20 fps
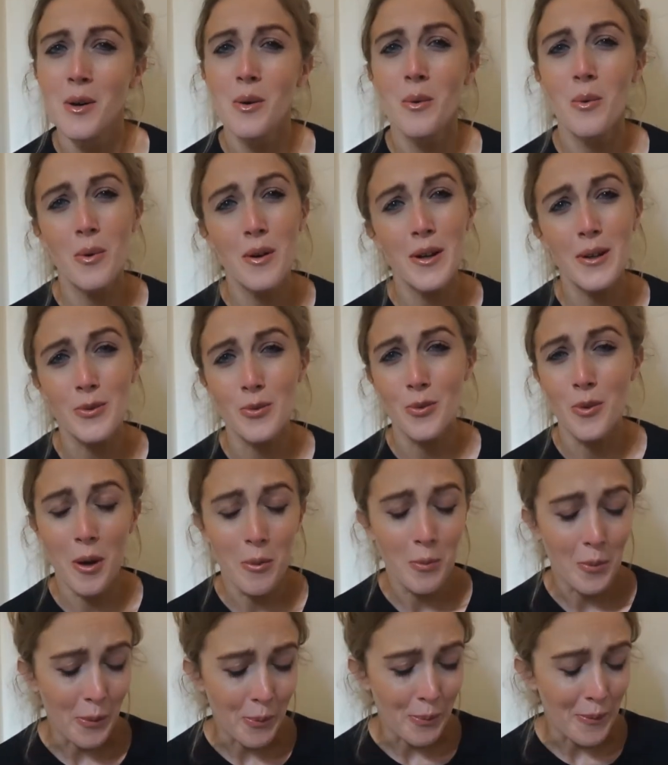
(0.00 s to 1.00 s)
What is
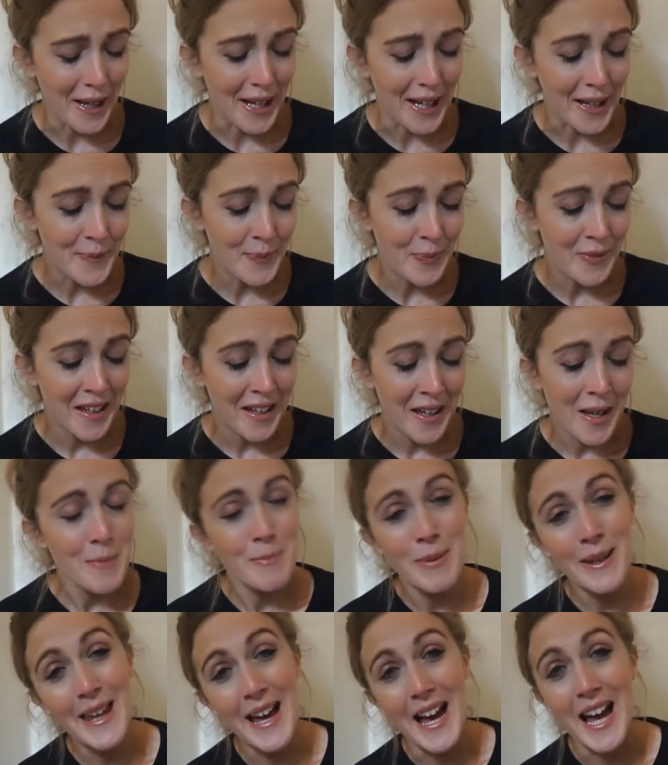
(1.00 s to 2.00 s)
wrong with me?
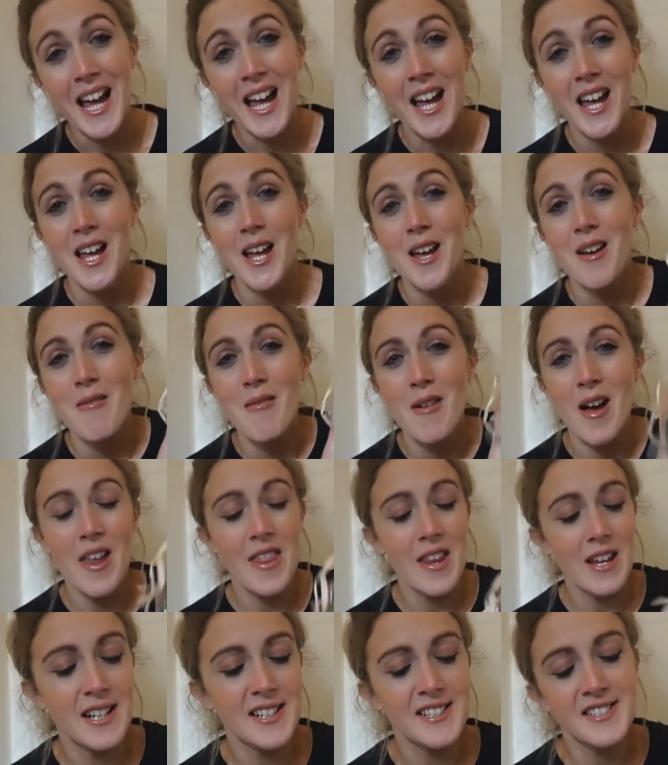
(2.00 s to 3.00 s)
But yeah, and
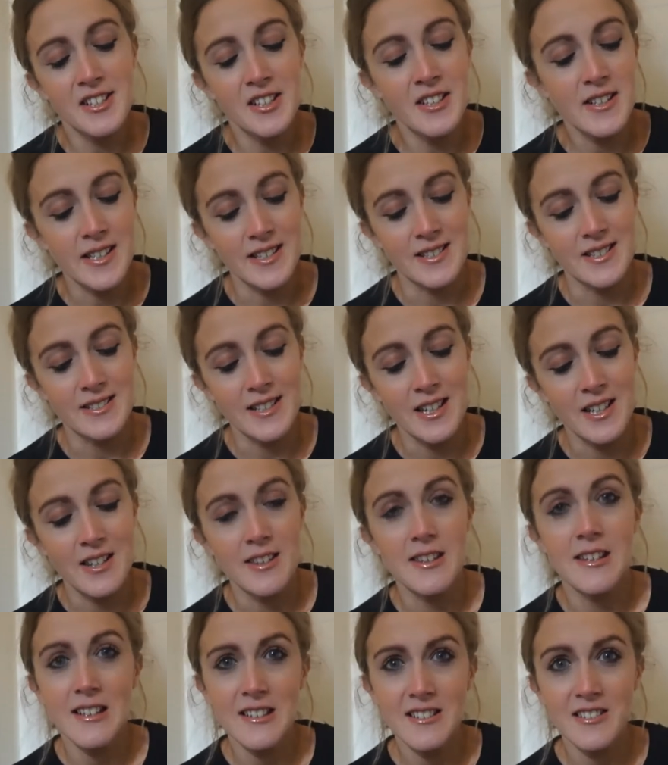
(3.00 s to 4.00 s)
saw this and I was
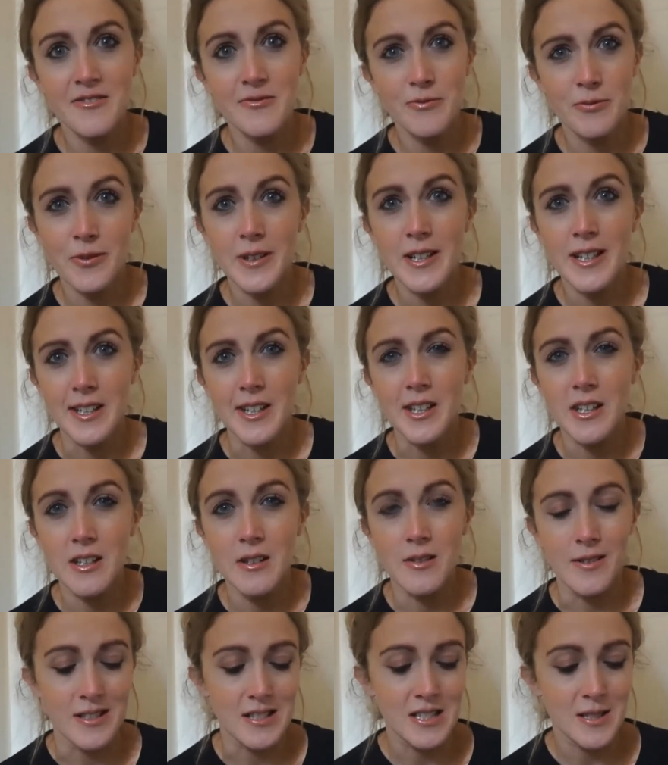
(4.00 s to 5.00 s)
like, these are really
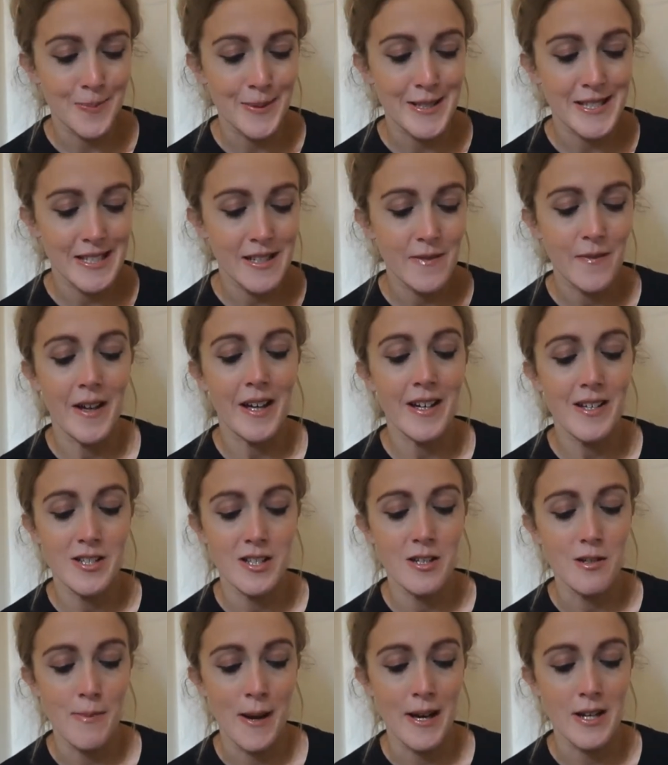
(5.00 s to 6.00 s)
cute and specific
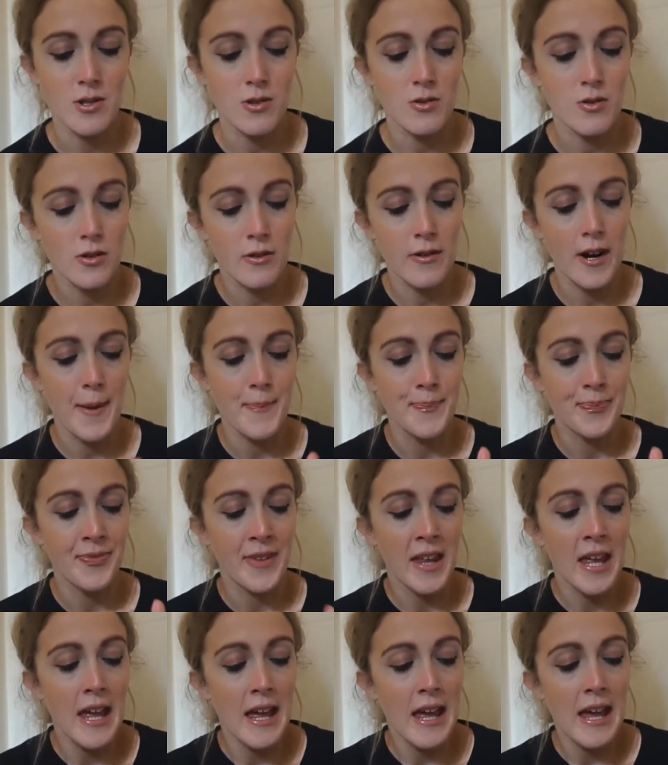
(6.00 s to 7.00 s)
to Pandora.
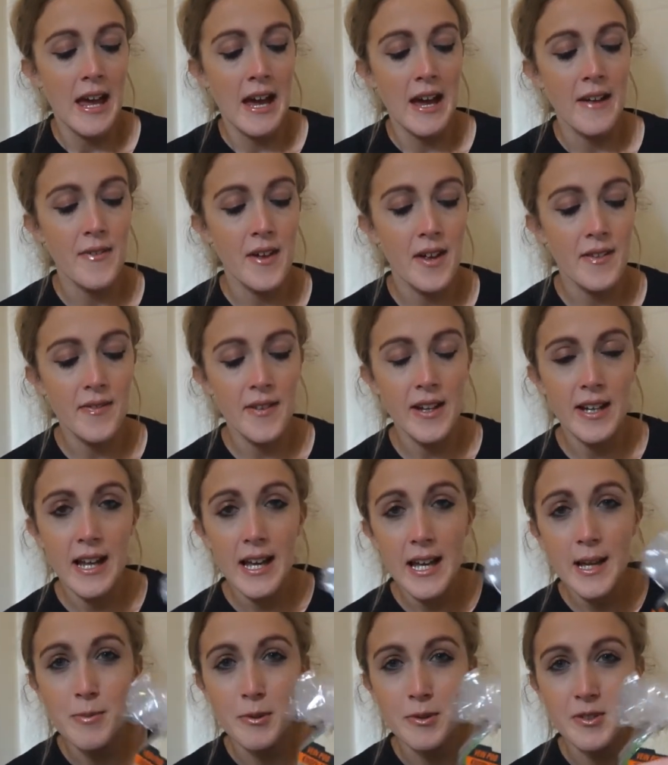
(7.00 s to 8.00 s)
And then the
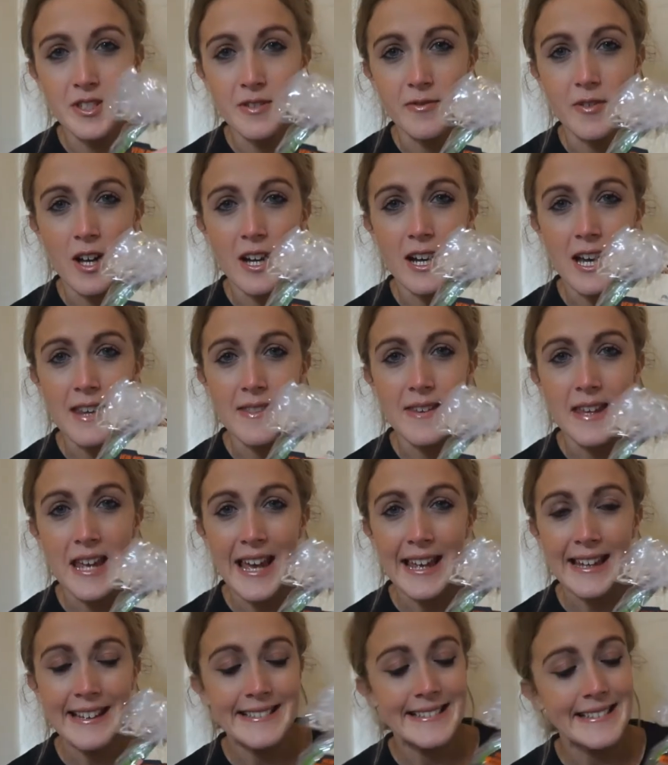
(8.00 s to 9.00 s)
labels have got like the
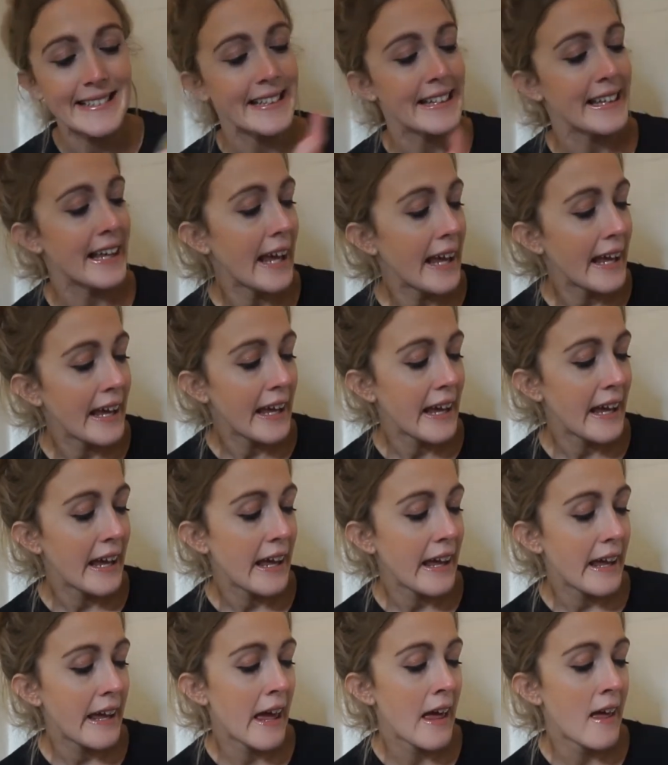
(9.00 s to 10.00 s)
ACE.
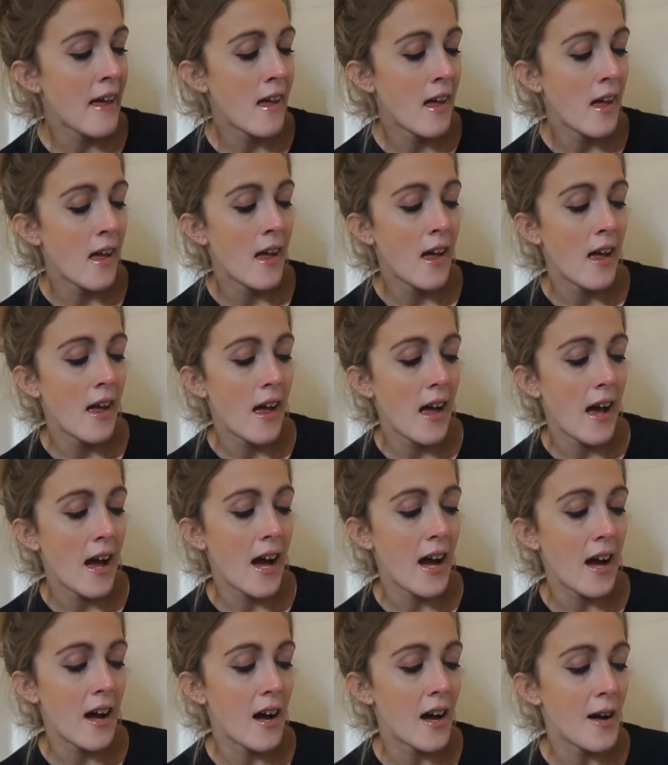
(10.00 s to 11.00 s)
It
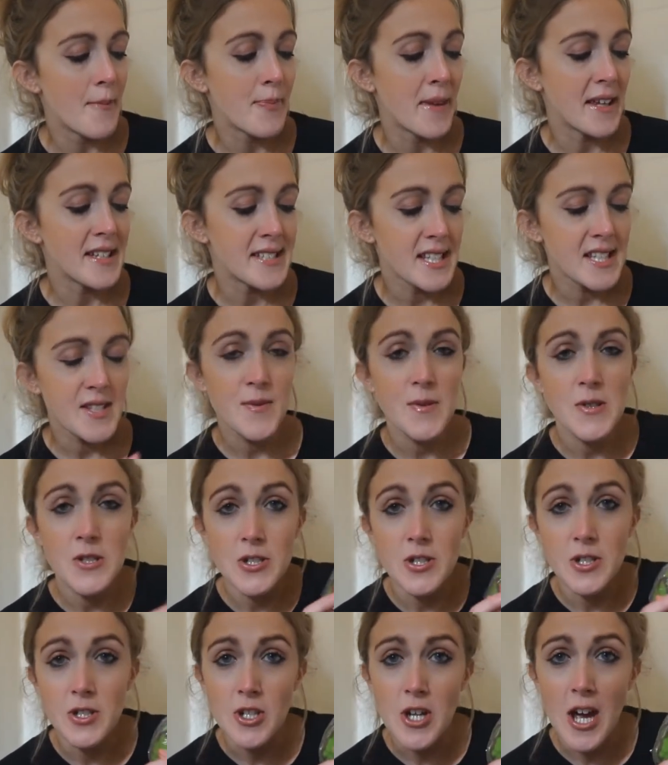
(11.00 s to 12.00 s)
says fun
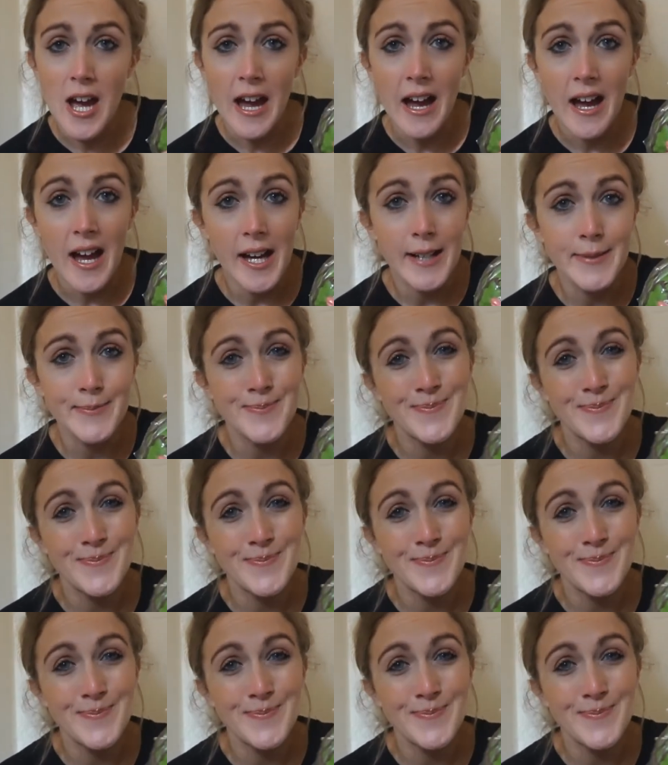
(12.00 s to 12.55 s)
to share.